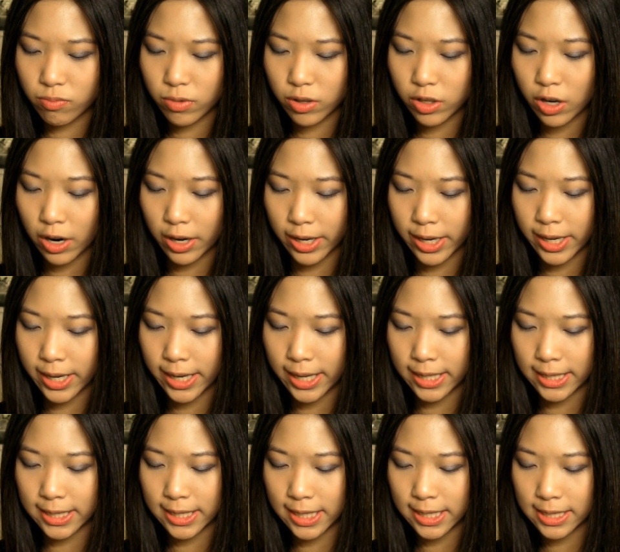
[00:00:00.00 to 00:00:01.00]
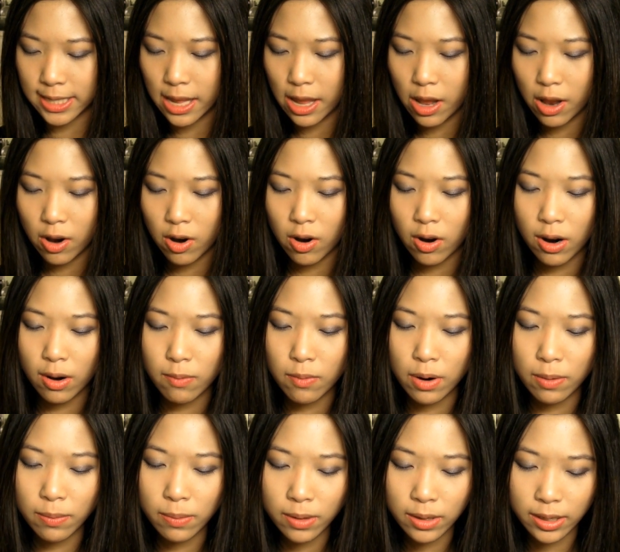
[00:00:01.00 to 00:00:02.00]
Target is this
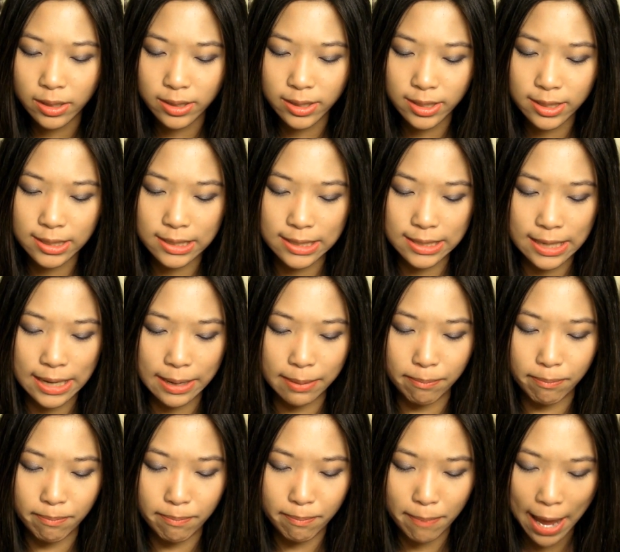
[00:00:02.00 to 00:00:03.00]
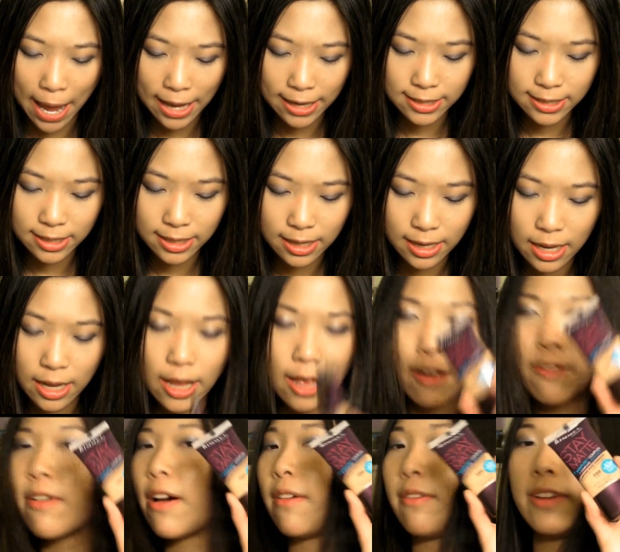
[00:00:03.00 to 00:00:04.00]
Rimmel London Stay Matte
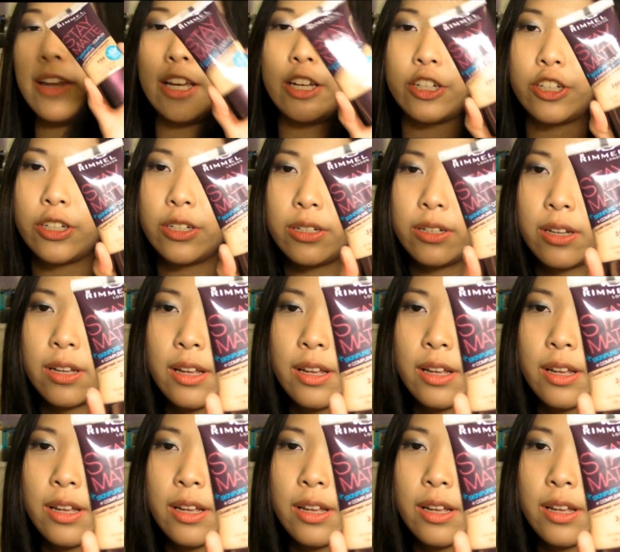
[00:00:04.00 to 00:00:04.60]
Foundation.